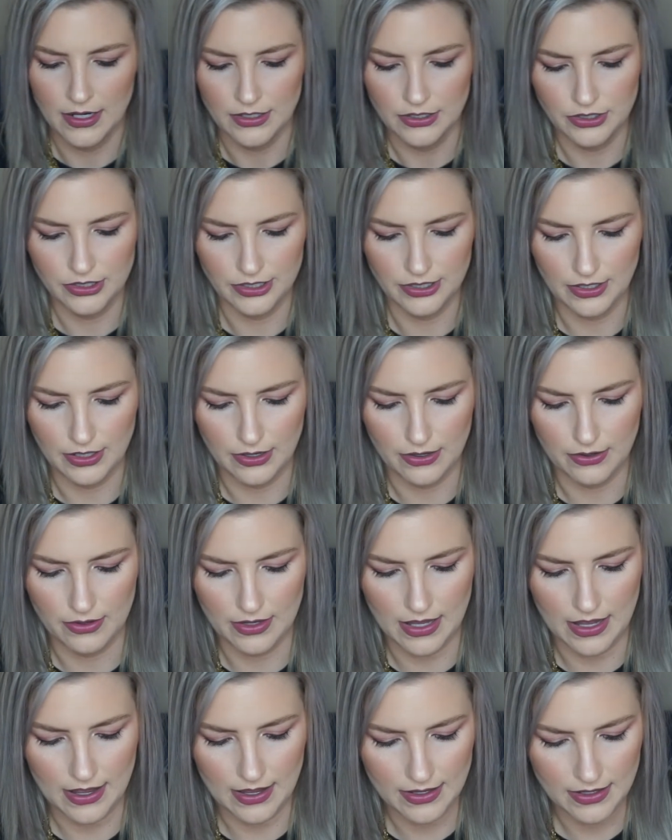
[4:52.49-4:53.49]
So
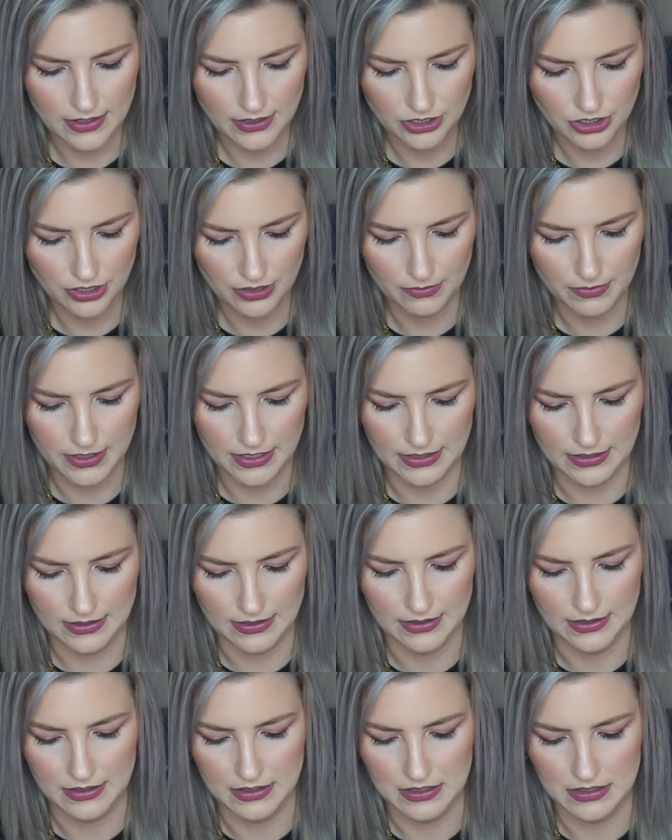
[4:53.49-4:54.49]
I actually
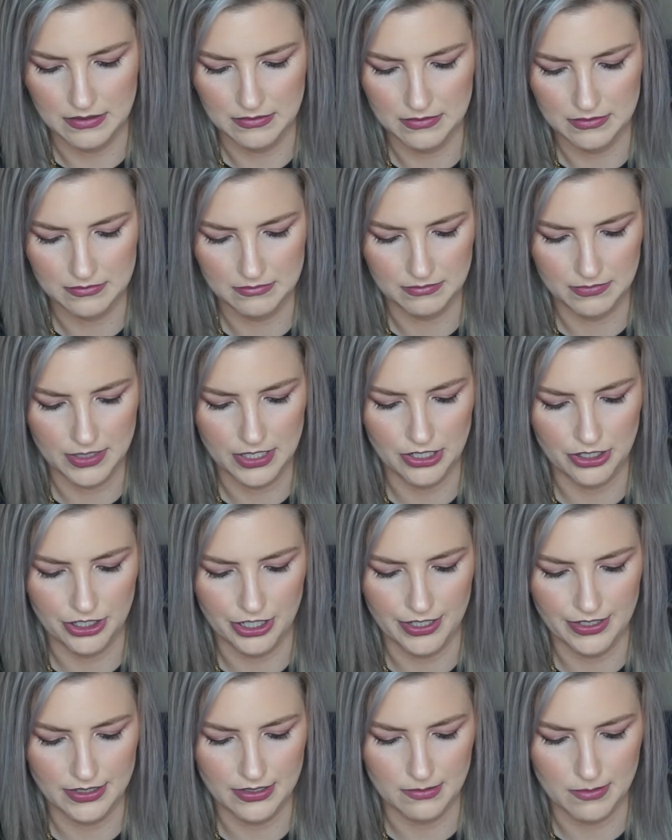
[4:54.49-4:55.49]
wanna, I'm
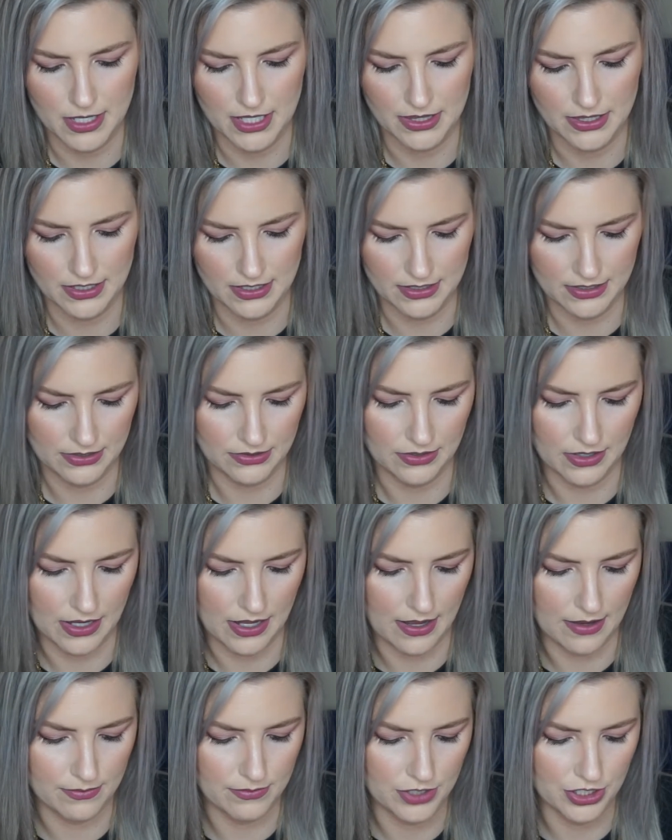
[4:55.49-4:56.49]
curious about this, so
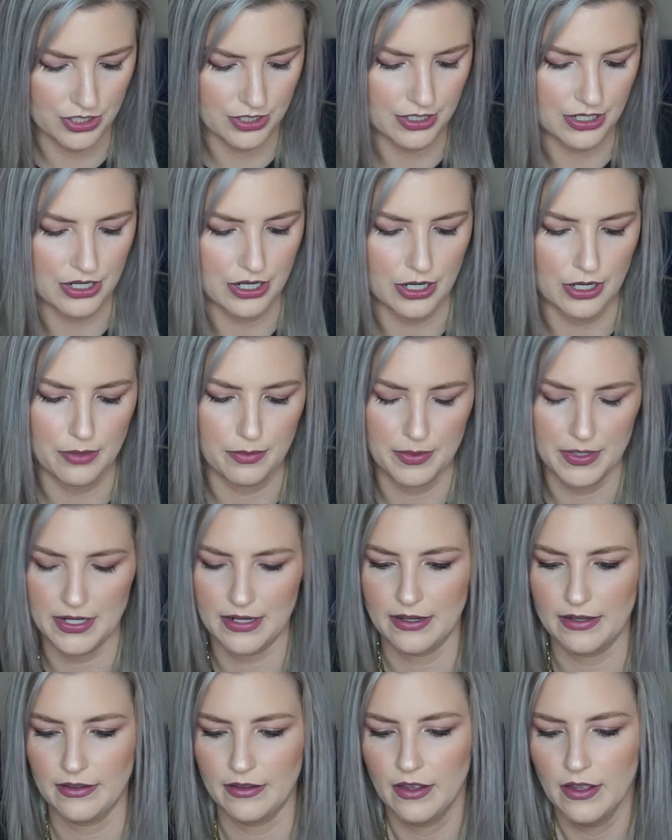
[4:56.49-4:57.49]
I'm just gonna open
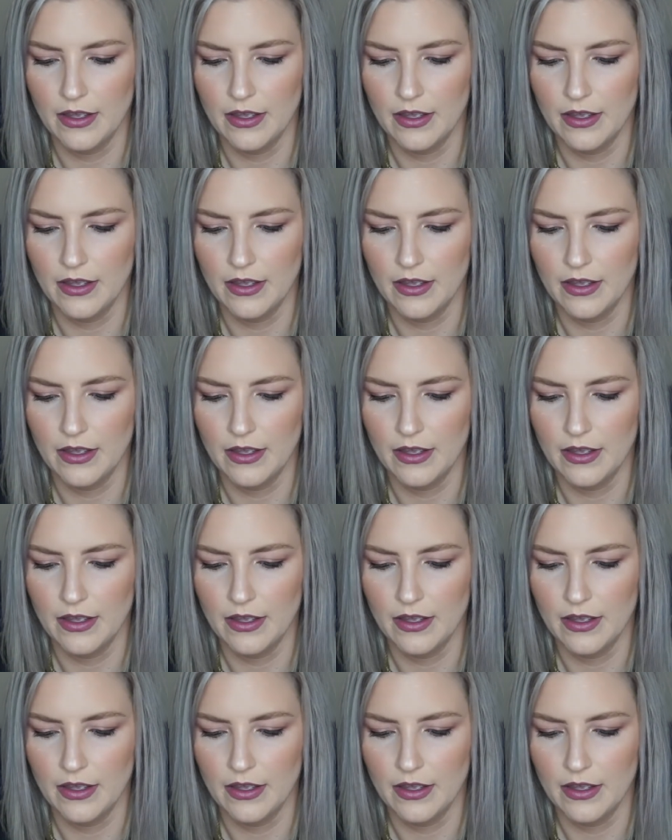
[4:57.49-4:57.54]
it.